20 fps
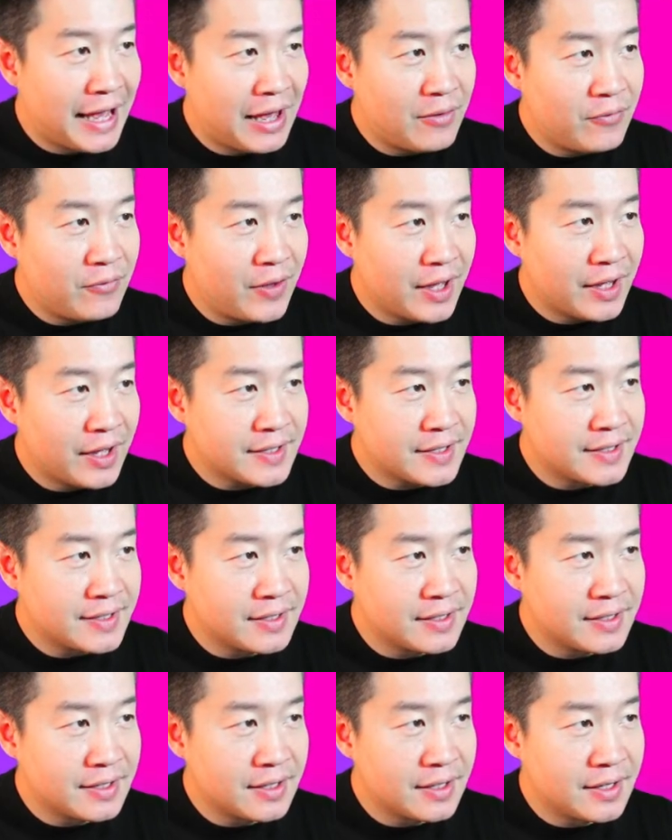
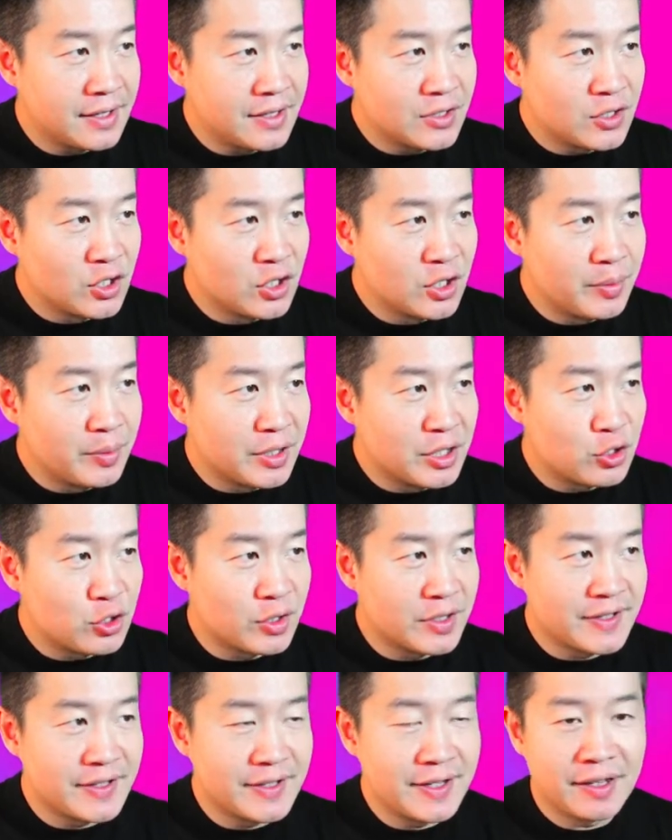fx is going to be
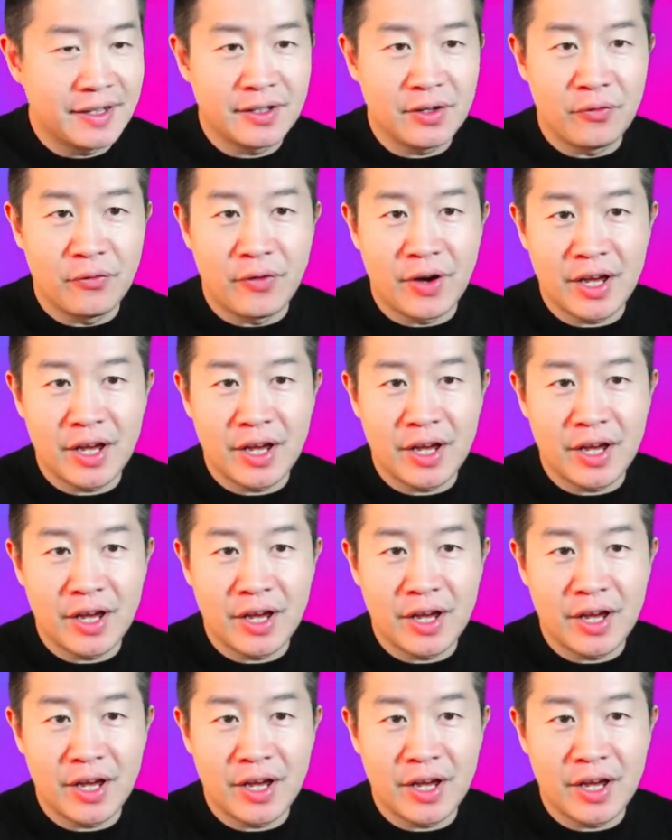translated